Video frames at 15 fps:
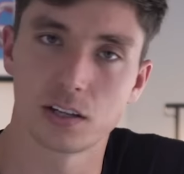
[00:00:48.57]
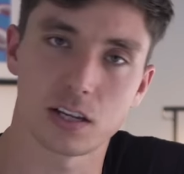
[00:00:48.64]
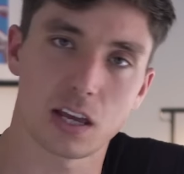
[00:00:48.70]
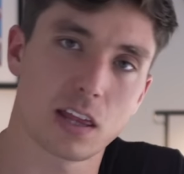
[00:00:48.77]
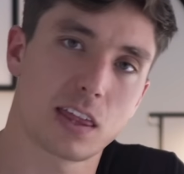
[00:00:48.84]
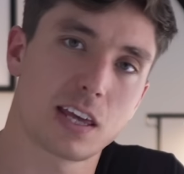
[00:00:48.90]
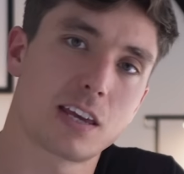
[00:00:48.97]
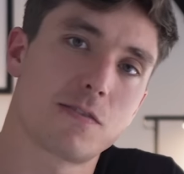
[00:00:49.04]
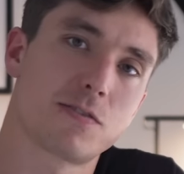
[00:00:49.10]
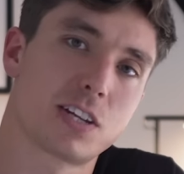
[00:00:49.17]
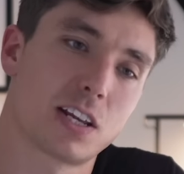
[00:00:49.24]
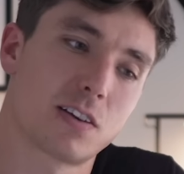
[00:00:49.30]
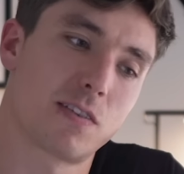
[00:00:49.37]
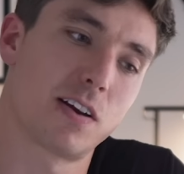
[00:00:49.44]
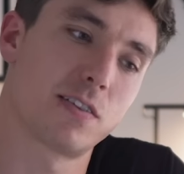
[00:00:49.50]
So yeah, thank you for
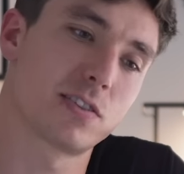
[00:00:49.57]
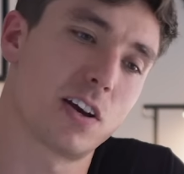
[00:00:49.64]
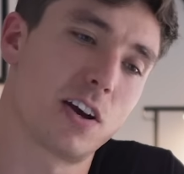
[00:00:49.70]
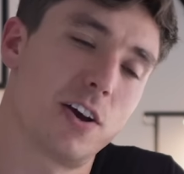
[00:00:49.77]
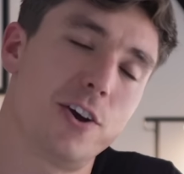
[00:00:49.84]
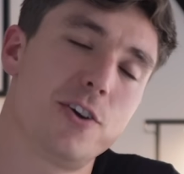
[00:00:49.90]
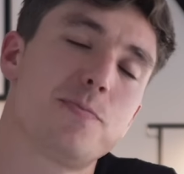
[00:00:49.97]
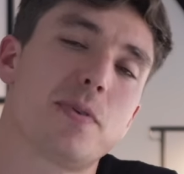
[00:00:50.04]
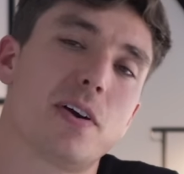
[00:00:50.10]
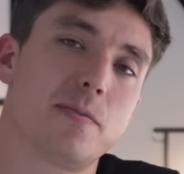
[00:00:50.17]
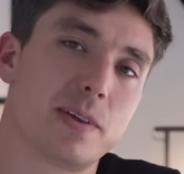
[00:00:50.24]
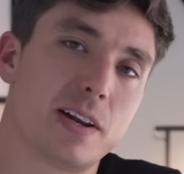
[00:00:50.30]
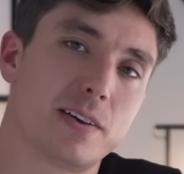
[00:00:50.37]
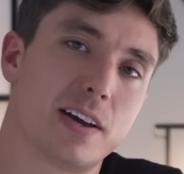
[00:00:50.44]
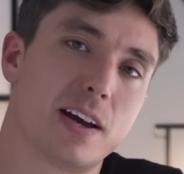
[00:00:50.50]
sticking around. I hope I've
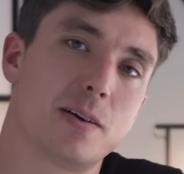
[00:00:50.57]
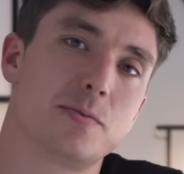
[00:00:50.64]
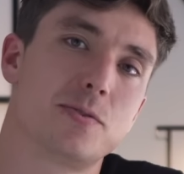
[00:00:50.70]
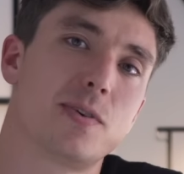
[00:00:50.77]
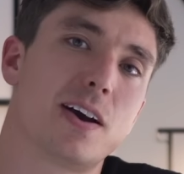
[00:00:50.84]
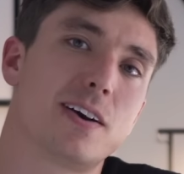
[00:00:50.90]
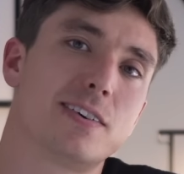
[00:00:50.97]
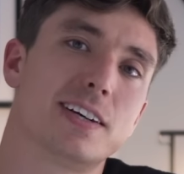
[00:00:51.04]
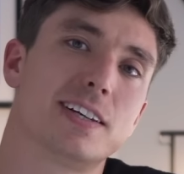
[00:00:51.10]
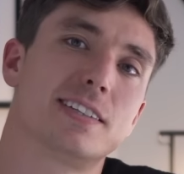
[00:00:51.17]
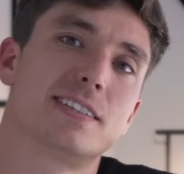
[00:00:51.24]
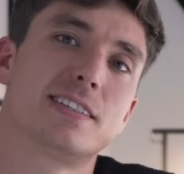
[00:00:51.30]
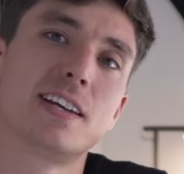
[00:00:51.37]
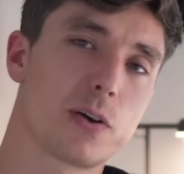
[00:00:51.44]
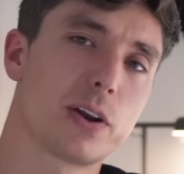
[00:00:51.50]
been able to help you out,
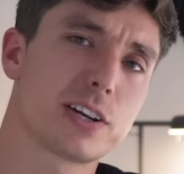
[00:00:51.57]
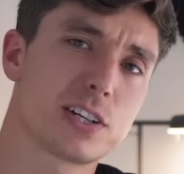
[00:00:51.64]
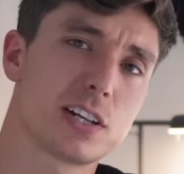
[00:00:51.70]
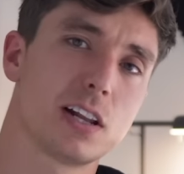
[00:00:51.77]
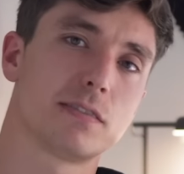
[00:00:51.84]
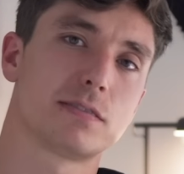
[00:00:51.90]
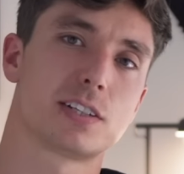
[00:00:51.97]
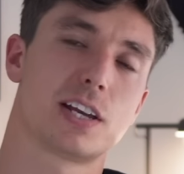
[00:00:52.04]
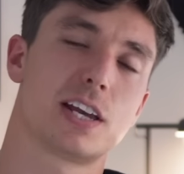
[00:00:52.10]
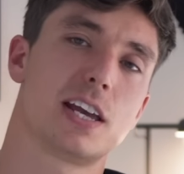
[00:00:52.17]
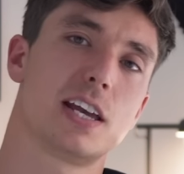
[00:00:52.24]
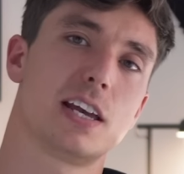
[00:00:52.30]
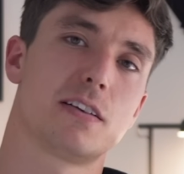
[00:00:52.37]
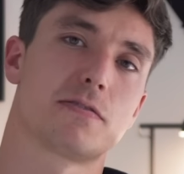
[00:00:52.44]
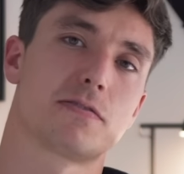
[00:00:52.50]
and I would actually love to
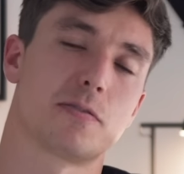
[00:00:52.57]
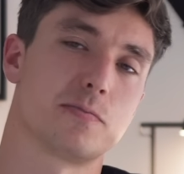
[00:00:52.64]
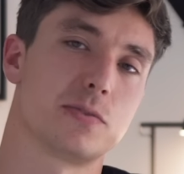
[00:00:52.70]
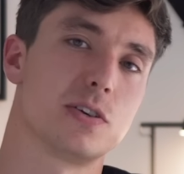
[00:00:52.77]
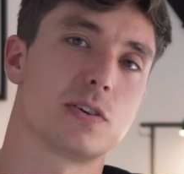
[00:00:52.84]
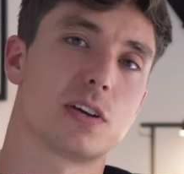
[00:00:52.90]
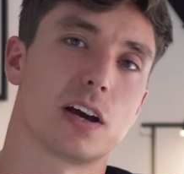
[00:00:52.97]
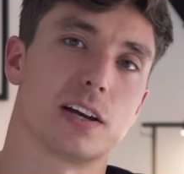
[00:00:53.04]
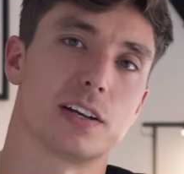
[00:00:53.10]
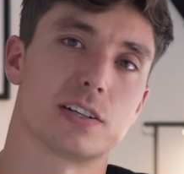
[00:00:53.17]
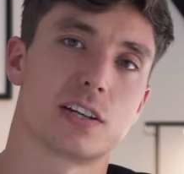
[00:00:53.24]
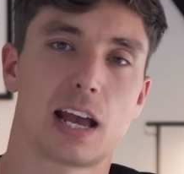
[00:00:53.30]
hear from you guys.